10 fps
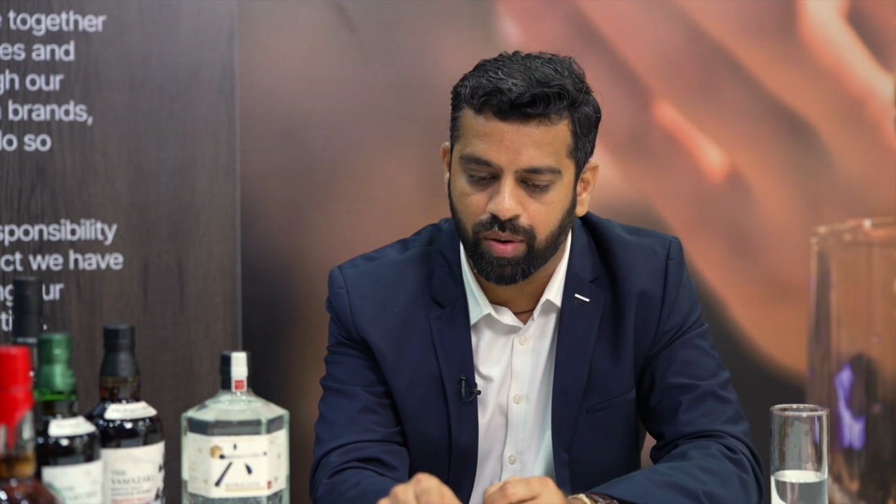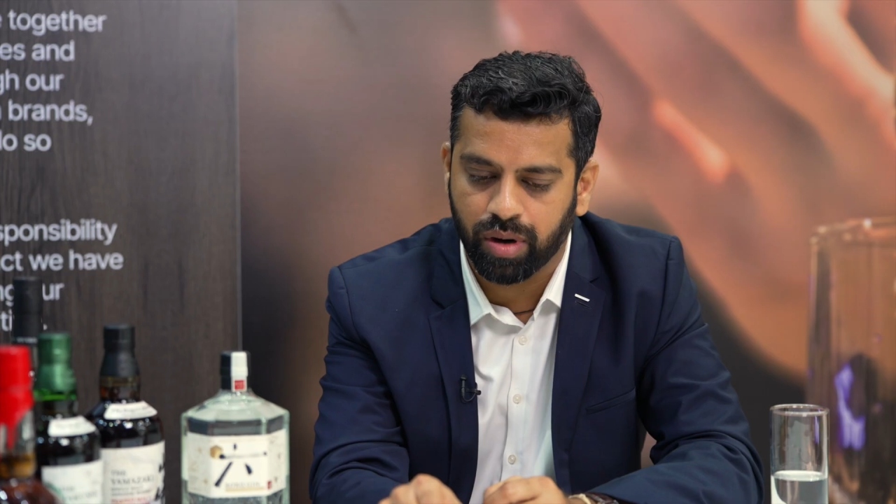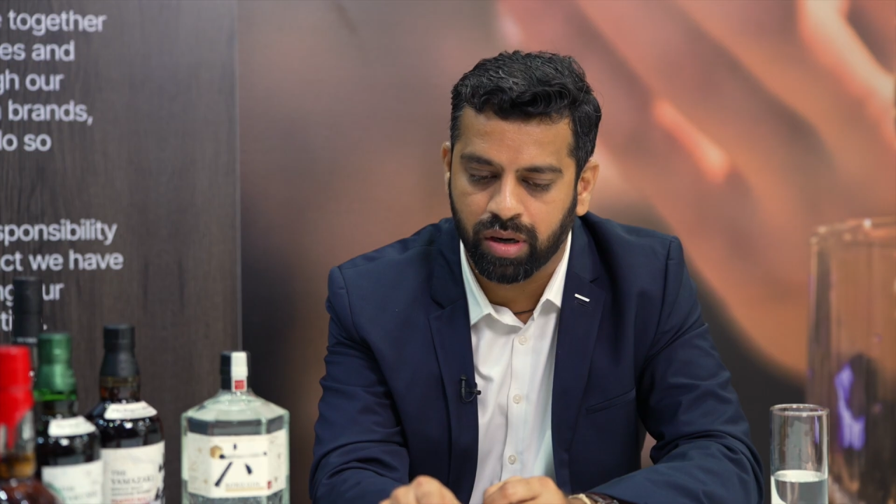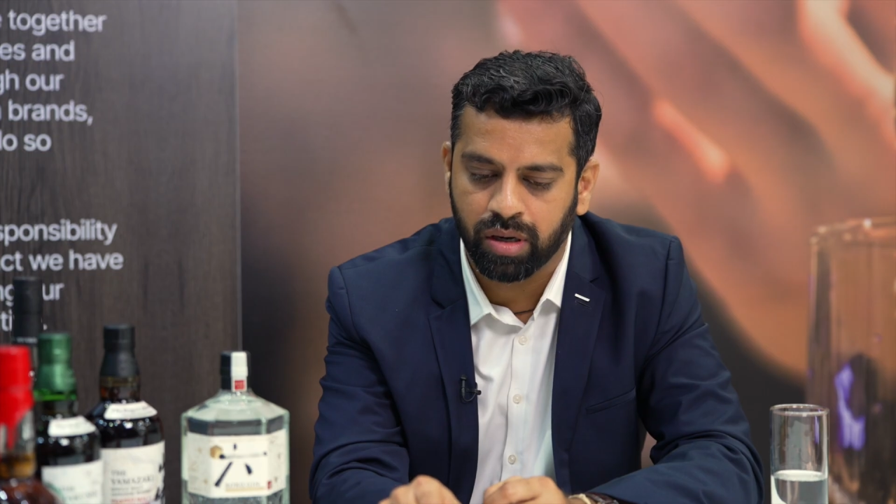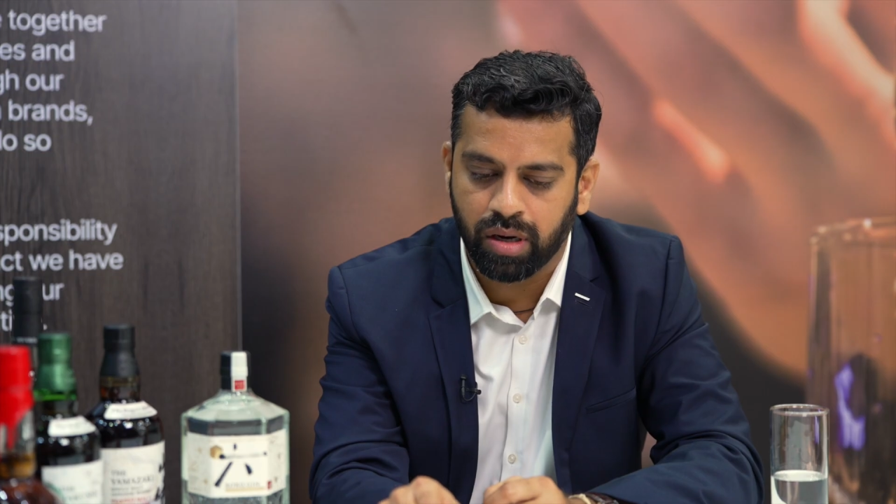
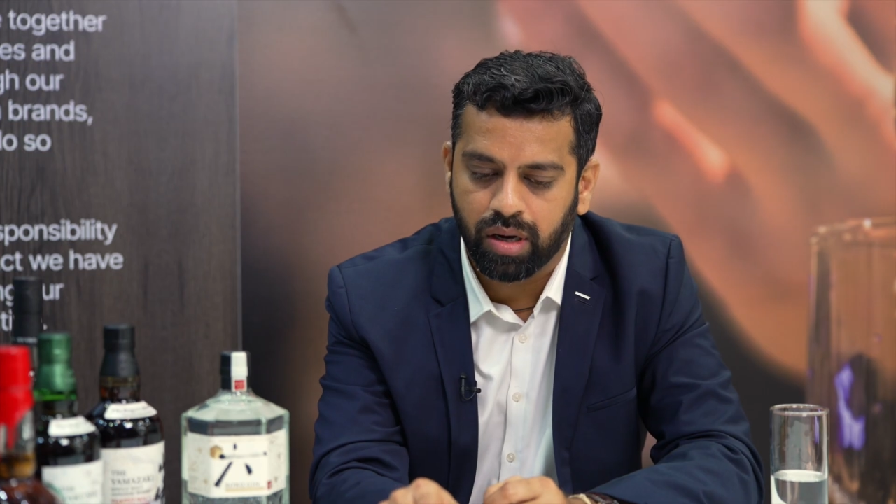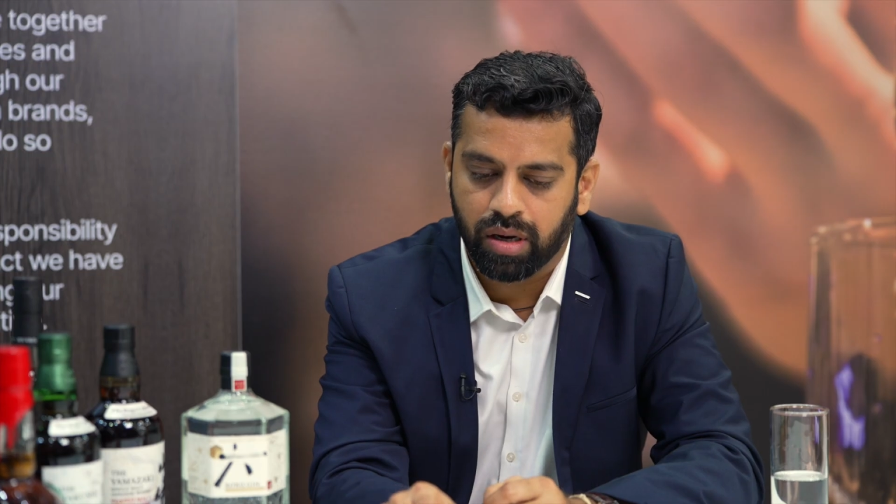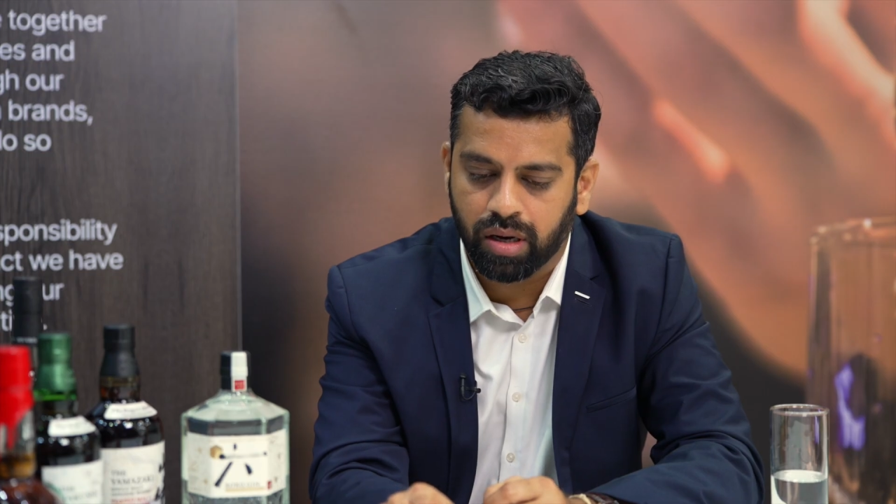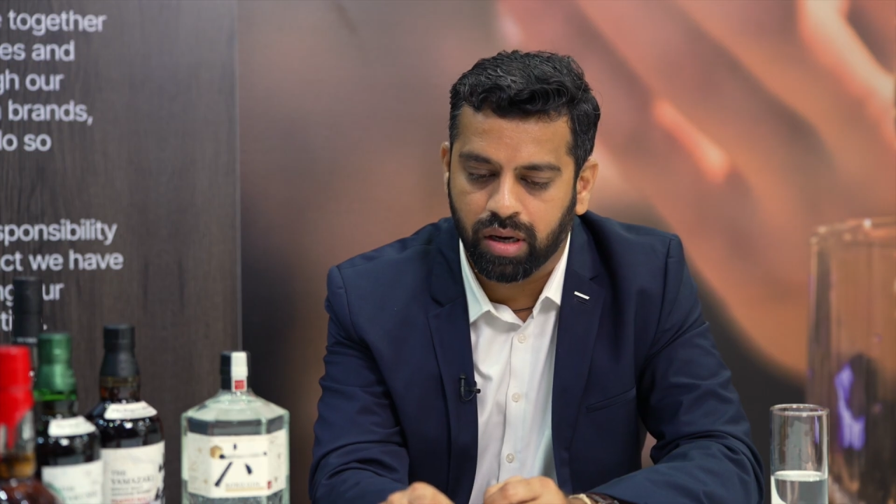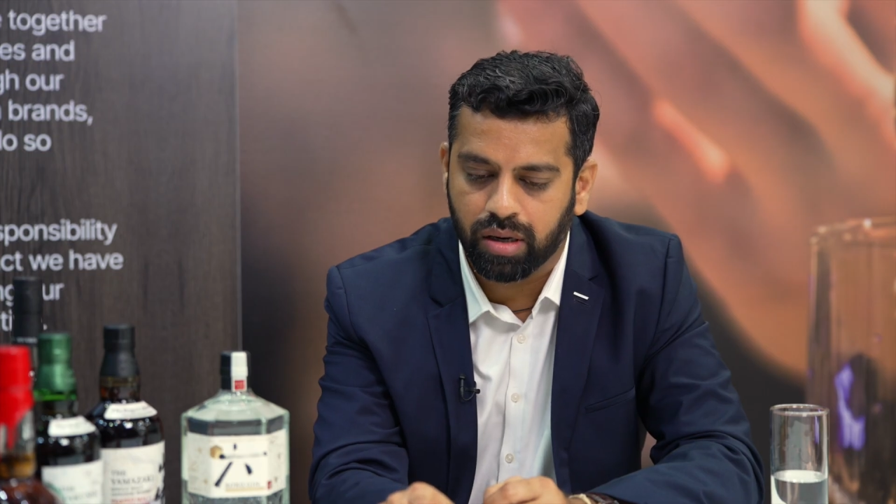our
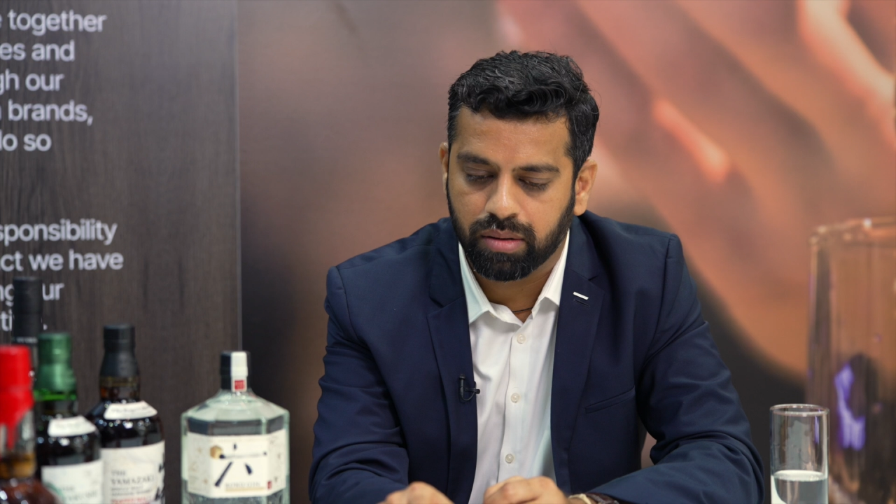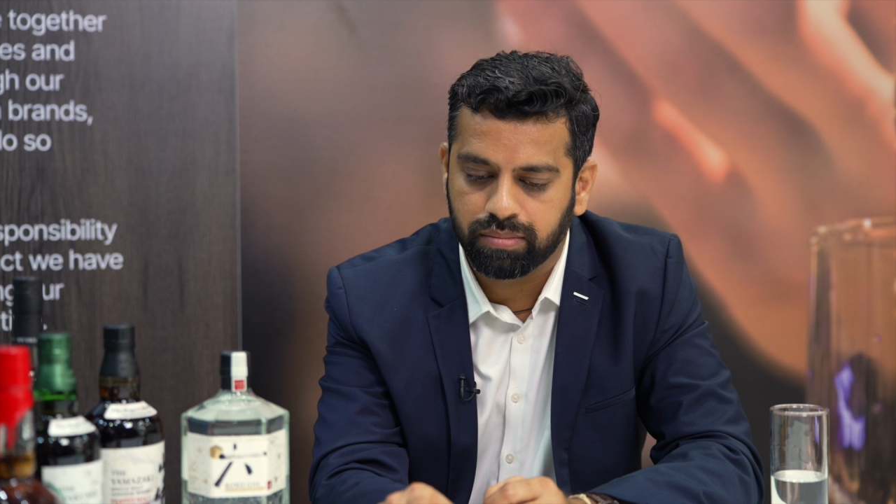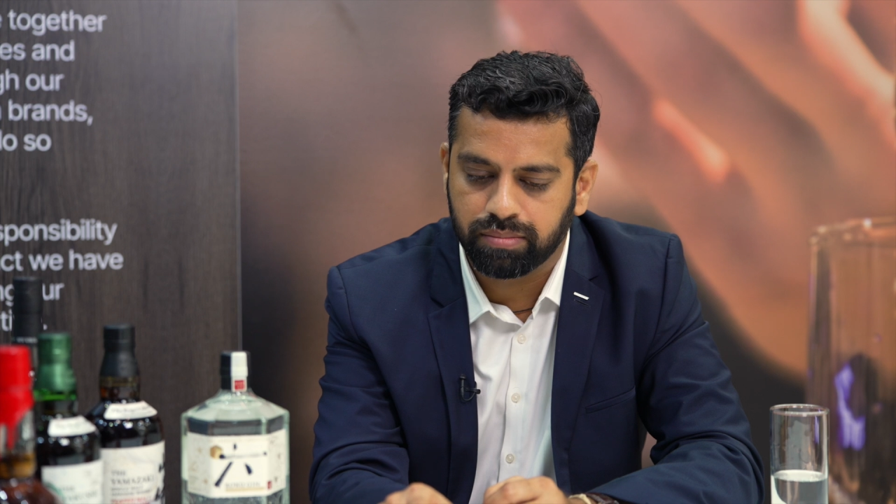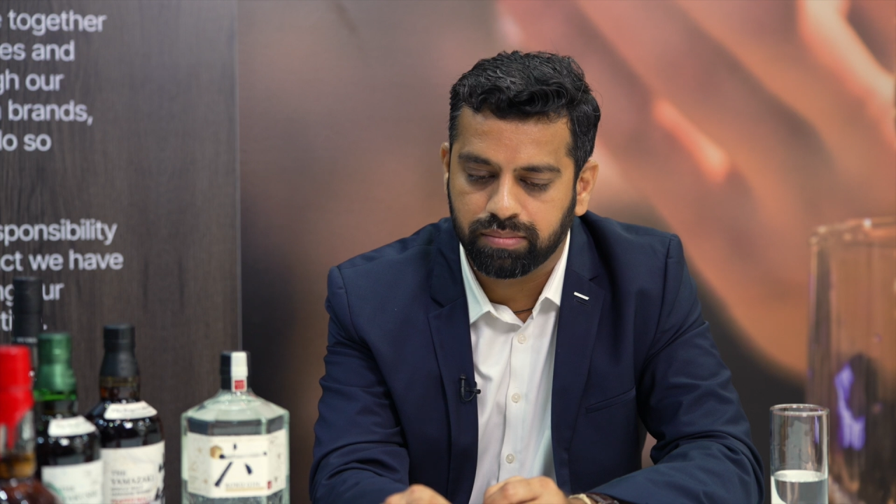uh,